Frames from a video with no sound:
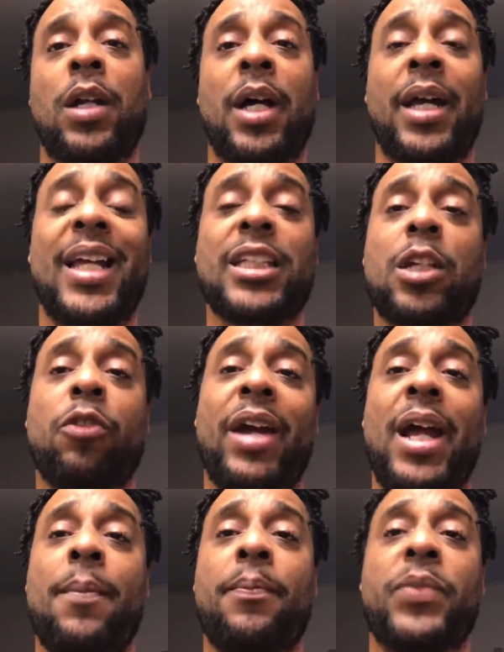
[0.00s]

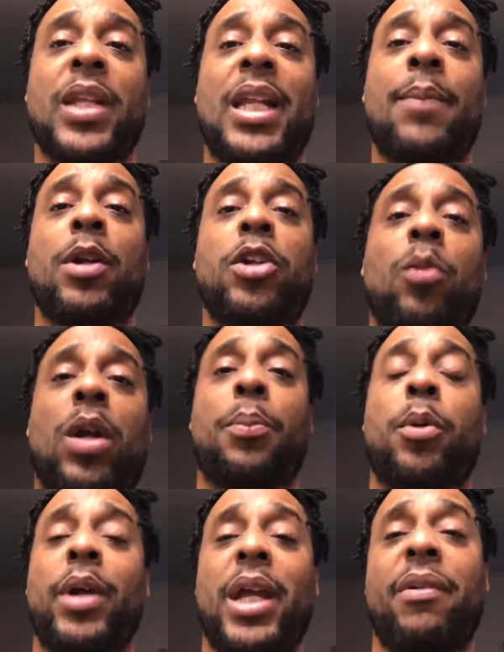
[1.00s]
Instagram. Let me know you want a
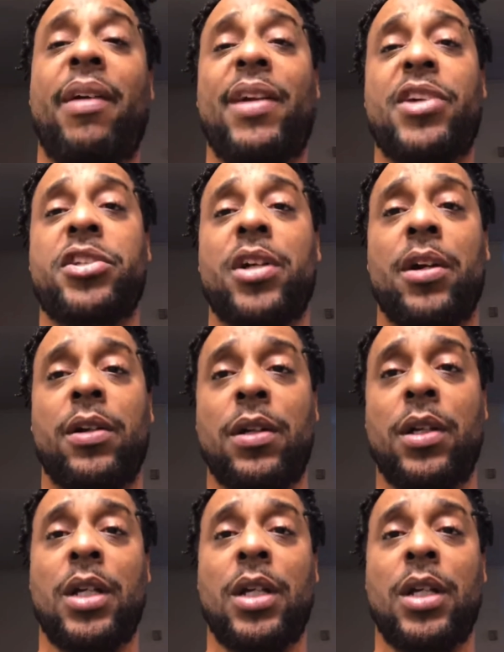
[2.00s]
Pookie and Ray Ray shirt.